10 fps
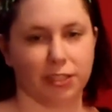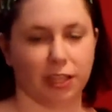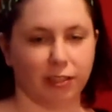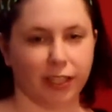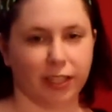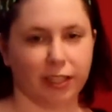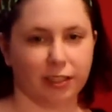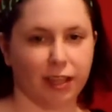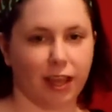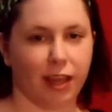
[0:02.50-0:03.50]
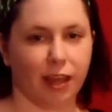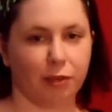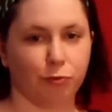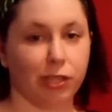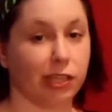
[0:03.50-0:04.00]
Shelly again,
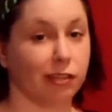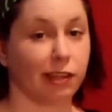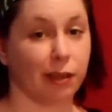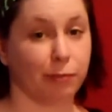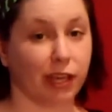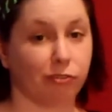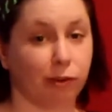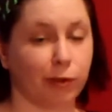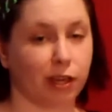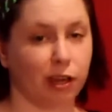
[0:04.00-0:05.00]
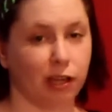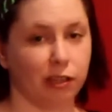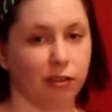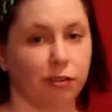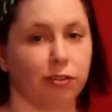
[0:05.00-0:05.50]
and we just came back from a
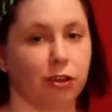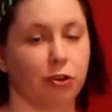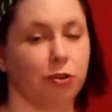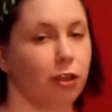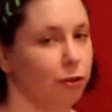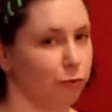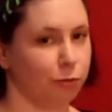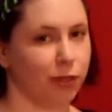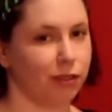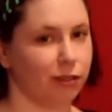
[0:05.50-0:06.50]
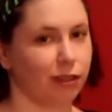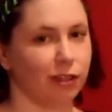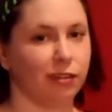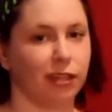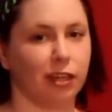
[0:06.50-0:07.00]
con, so we'll be
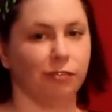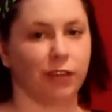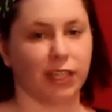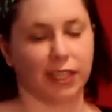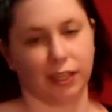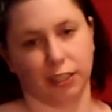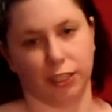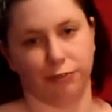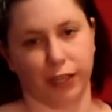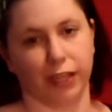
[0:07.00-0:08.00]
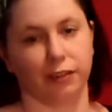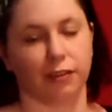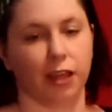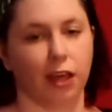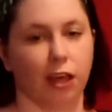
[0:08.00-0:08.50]
discussing Fatality
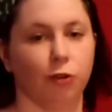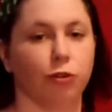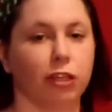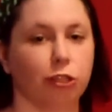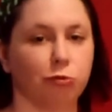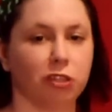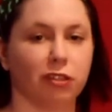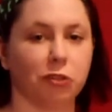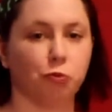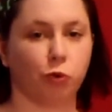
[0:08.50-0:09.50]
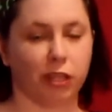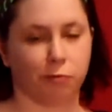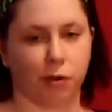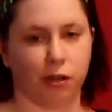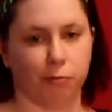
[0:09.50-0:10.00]
Fest, which was in
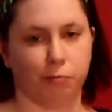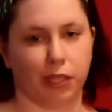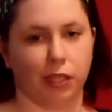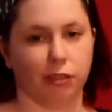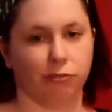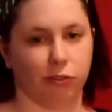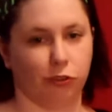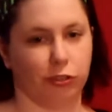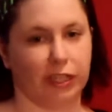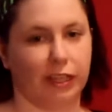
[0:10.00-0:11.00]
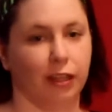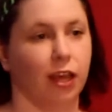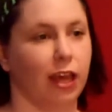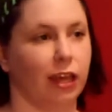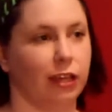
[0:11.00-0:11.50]
West Palm Beach, Florida,
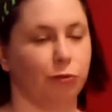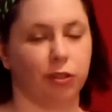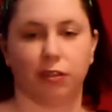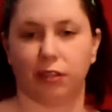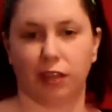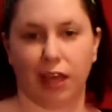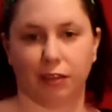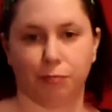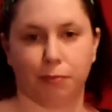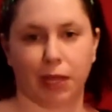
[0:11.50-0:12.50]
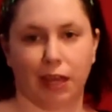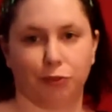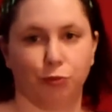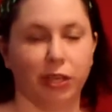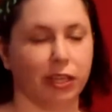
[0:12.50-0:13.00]
and it was this last
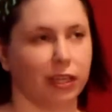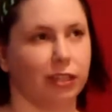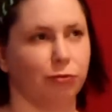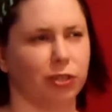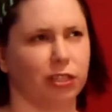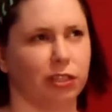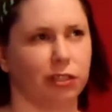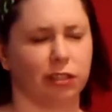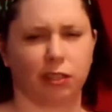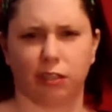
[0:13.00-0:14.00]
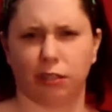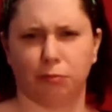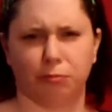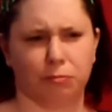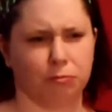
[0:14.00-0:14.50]
past weekend, which
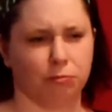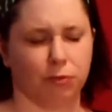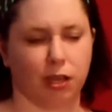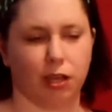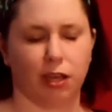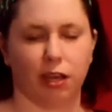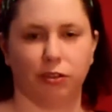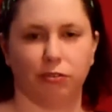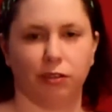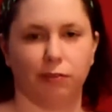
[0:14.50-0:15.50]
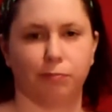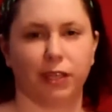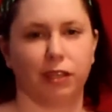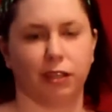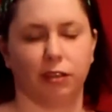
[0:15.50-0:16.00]
I don't even
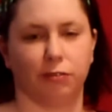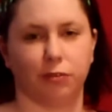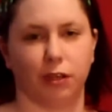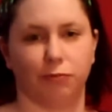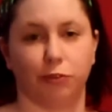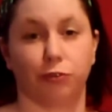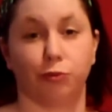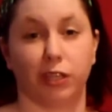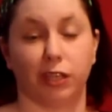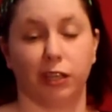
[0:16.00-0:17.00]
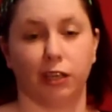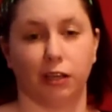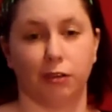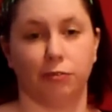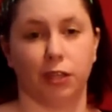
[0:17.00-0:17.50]
beginning of first weekend
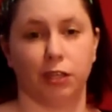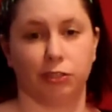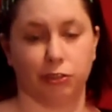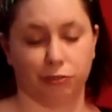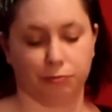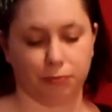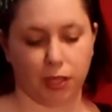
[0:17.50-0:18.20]
of June.